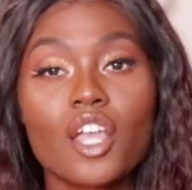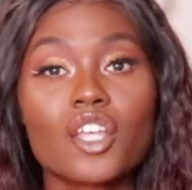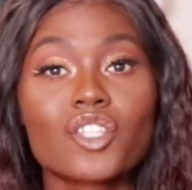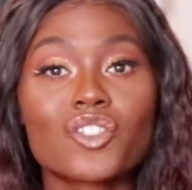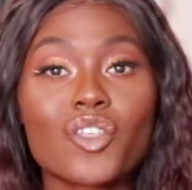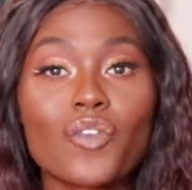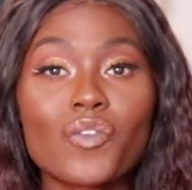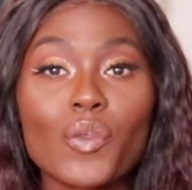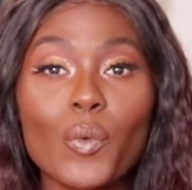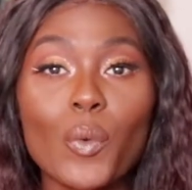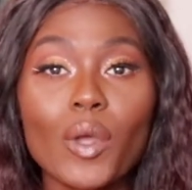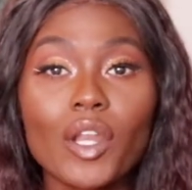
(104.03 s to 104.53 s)

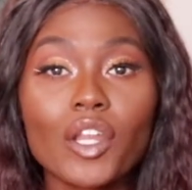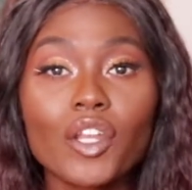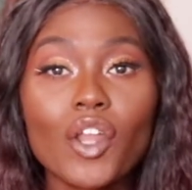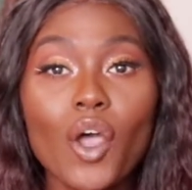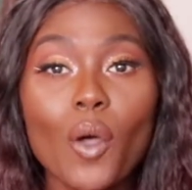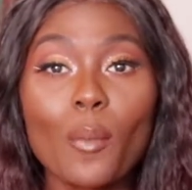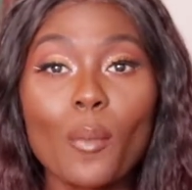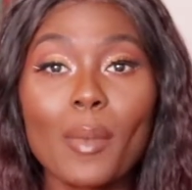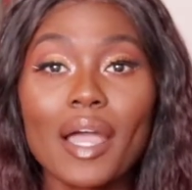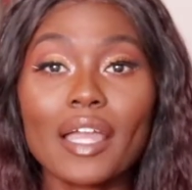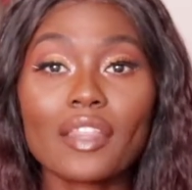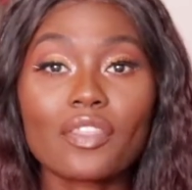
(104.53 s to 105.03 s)
So if you want to
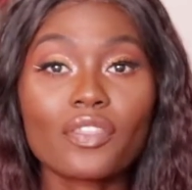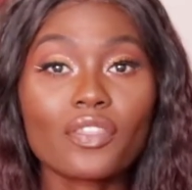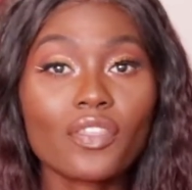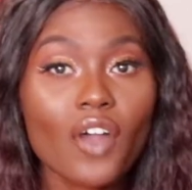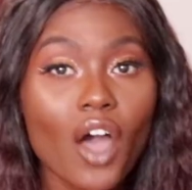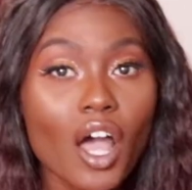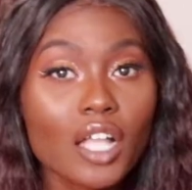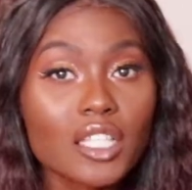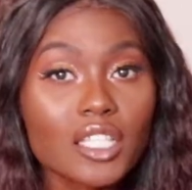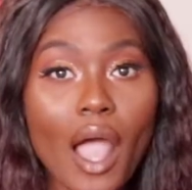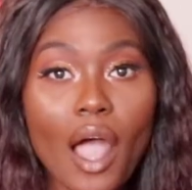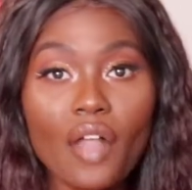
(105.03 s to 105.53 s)
know my
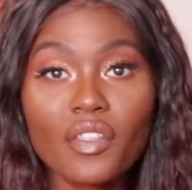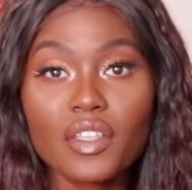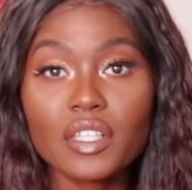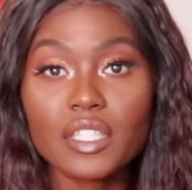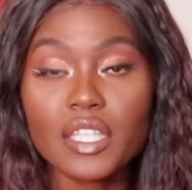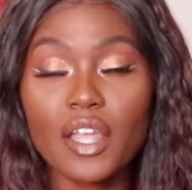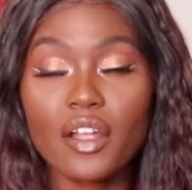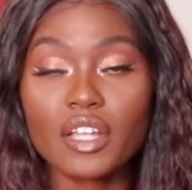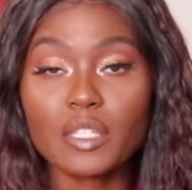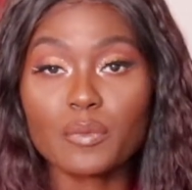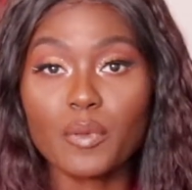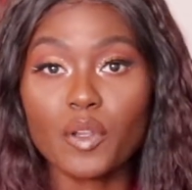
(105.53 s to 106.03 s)
thoughts, how this
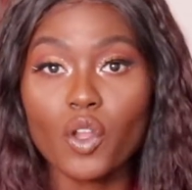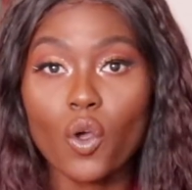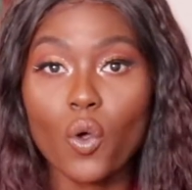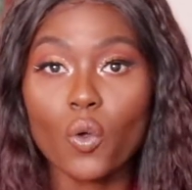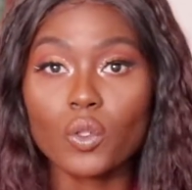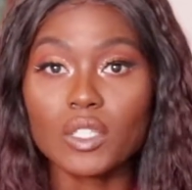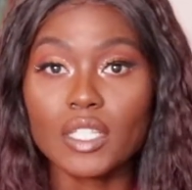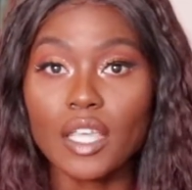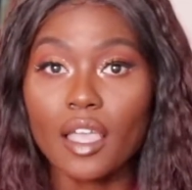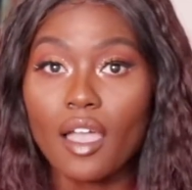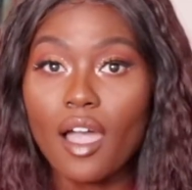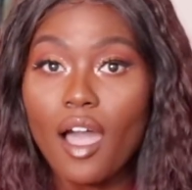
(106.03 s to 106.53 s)
hair has been
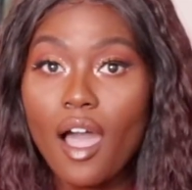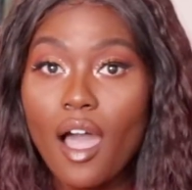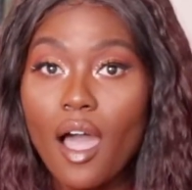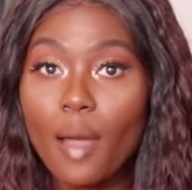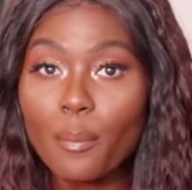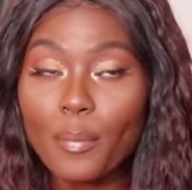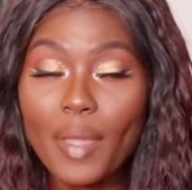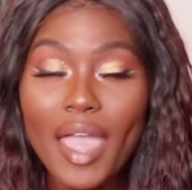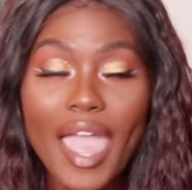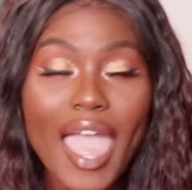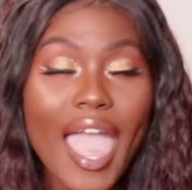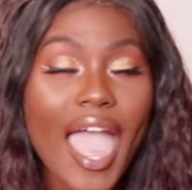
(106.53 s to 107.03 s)
holding
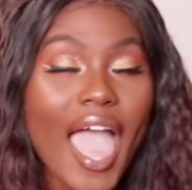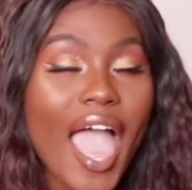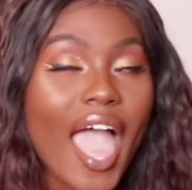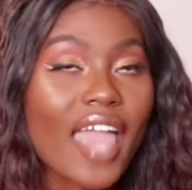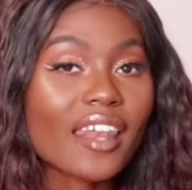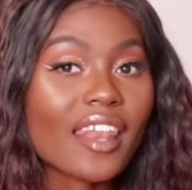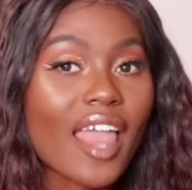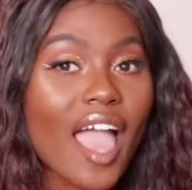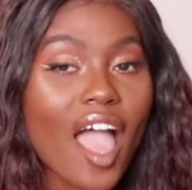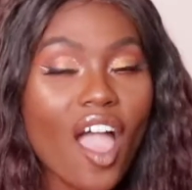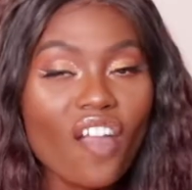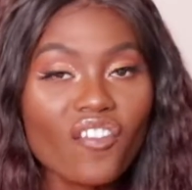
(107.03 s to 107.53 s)
up, and
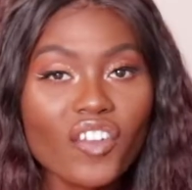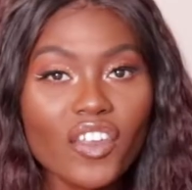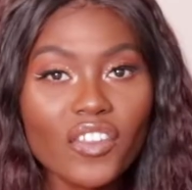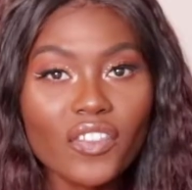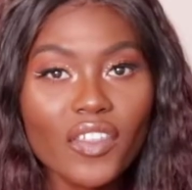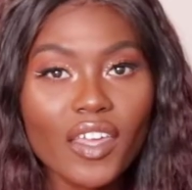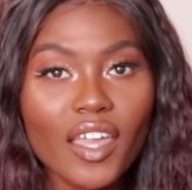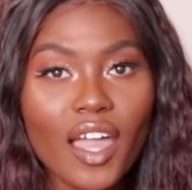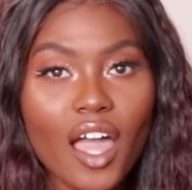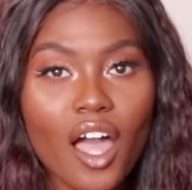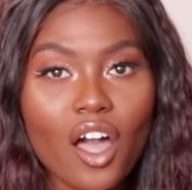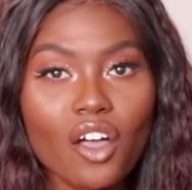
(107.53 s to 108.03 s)

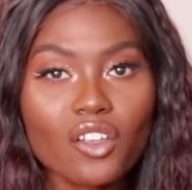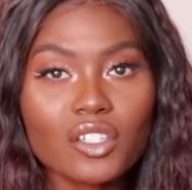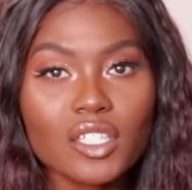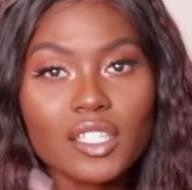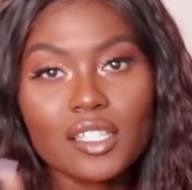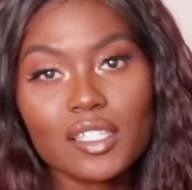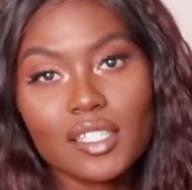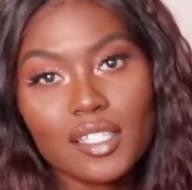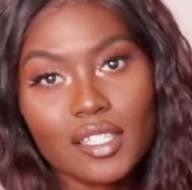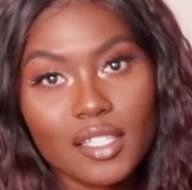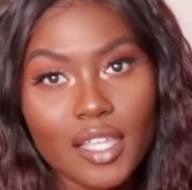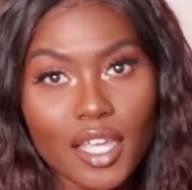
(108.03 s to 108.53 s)
everything else,
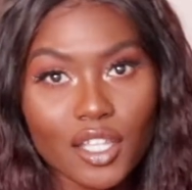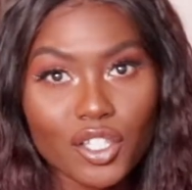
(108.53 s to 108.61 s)
stay